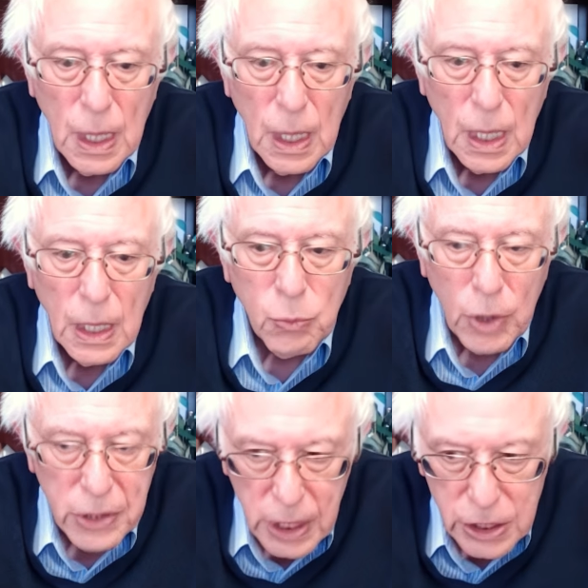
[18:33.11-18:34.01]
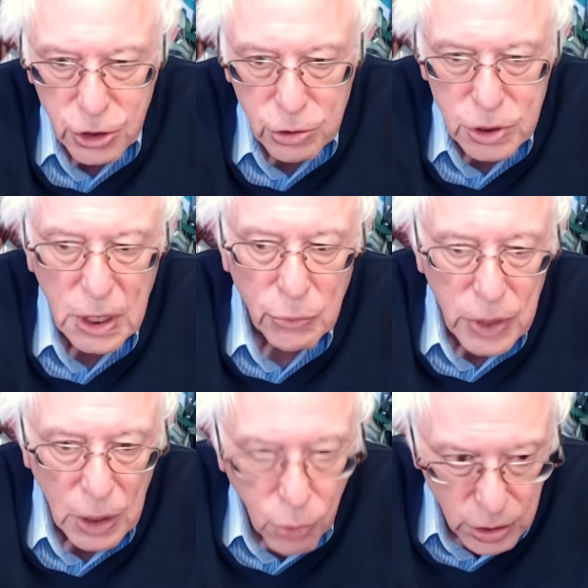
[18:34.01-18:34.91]
And one of the issues that we
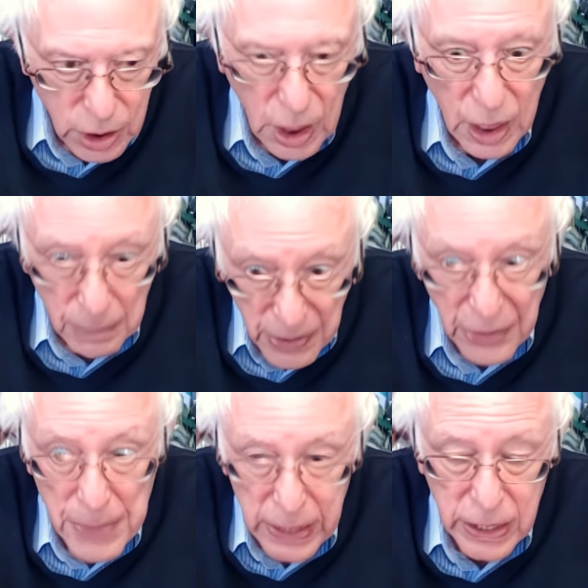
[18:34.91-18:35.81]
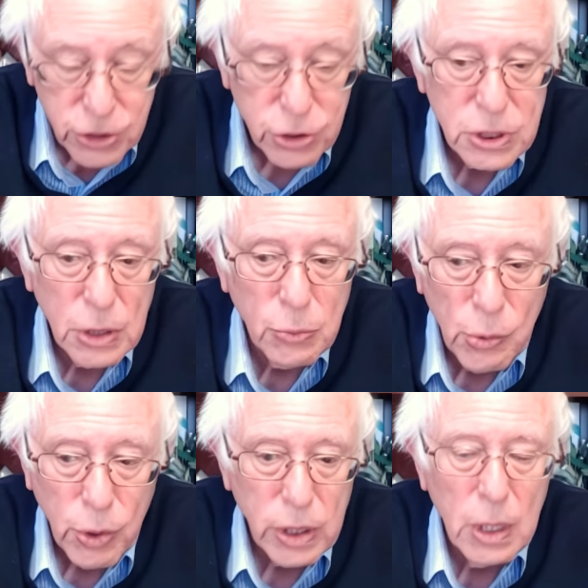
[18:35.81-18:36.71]
are working on, the many issues that we're
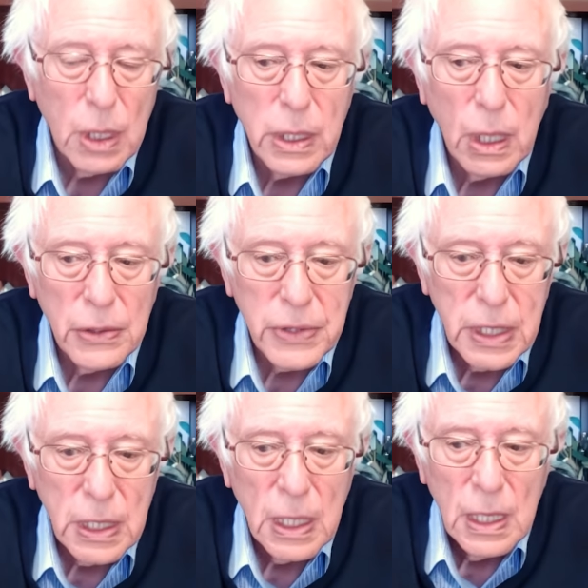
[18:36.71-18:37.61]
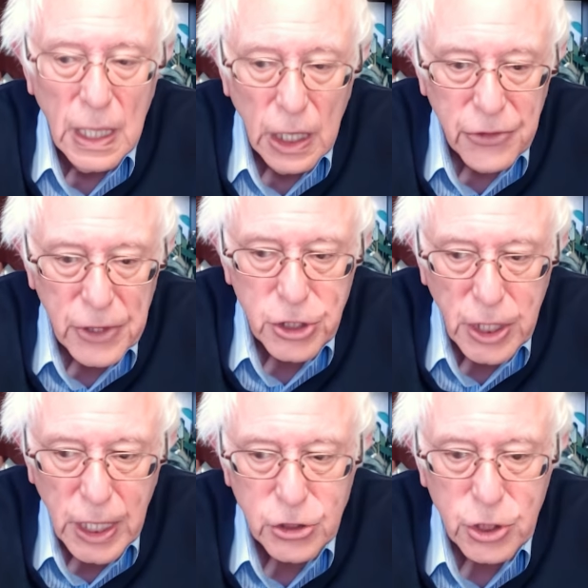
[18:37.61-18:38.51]
working on the Health
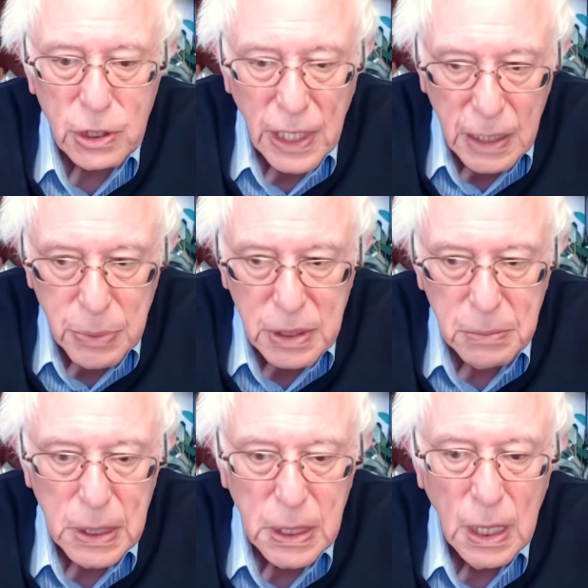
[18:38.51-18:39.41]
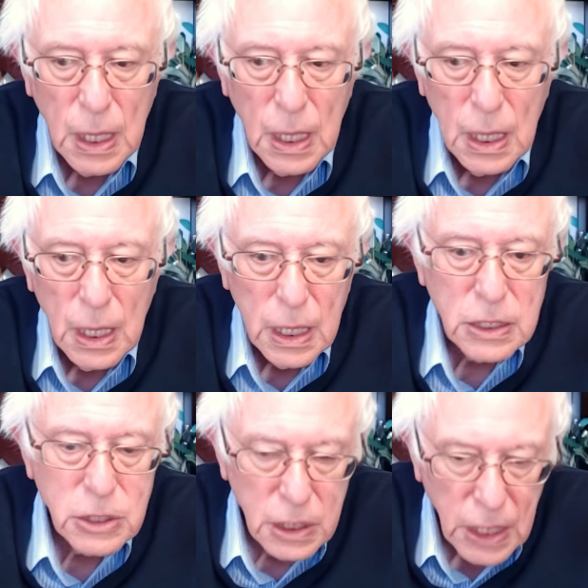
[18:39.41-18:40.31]
Education Labor Committee, is
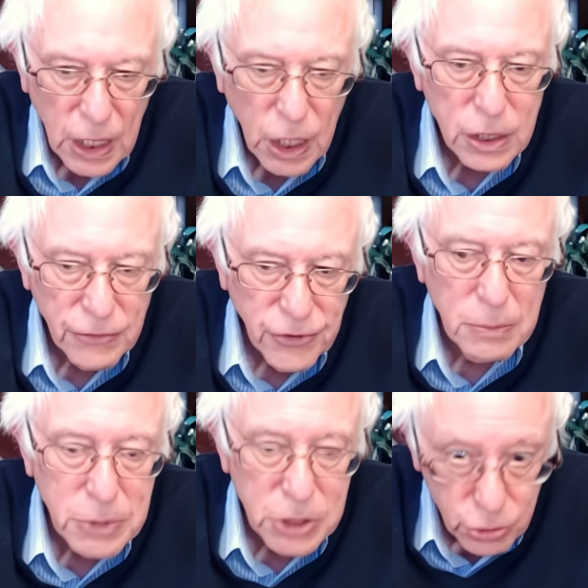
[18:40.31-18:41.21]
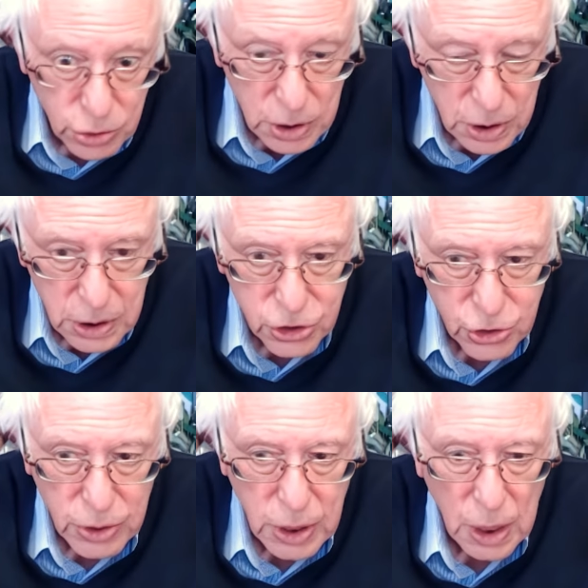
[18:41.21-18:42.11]
to take on the pharmaceutical
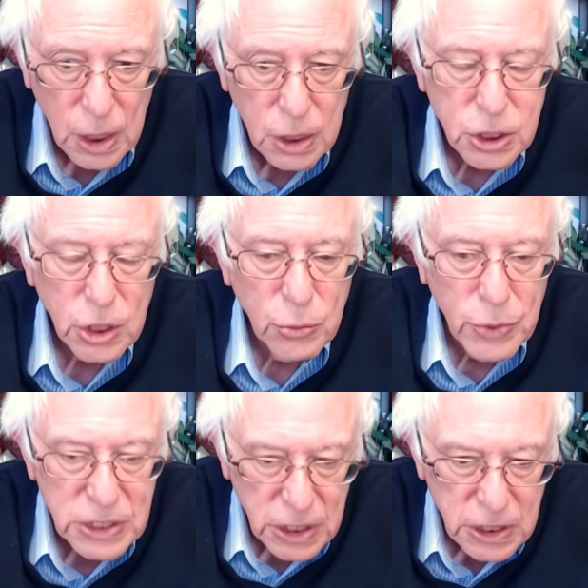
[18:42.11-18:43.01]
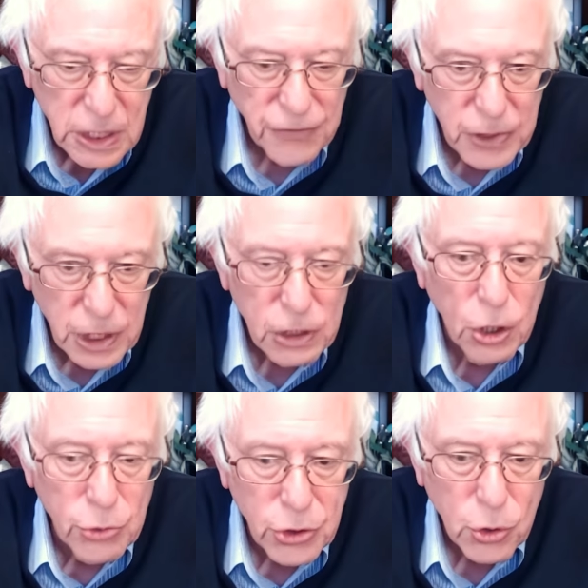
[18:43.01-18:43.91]
industry so that we significantly
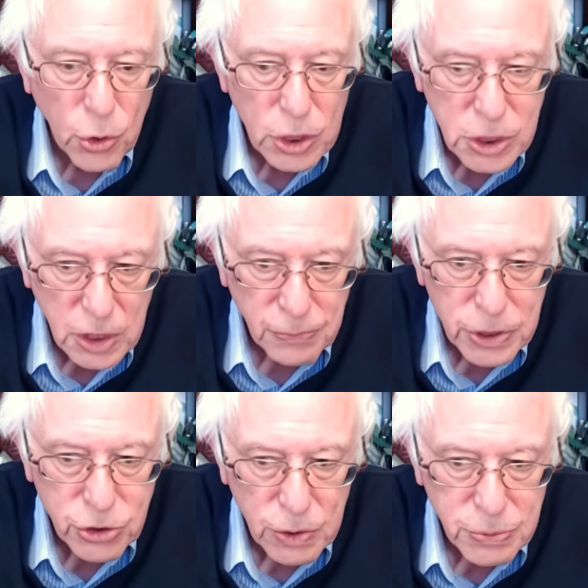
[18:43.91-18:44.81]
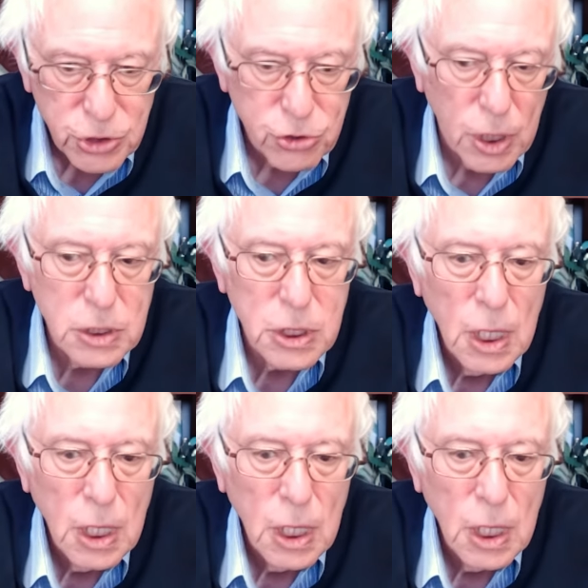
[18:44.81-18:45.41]
lower the cost of prescription drugs.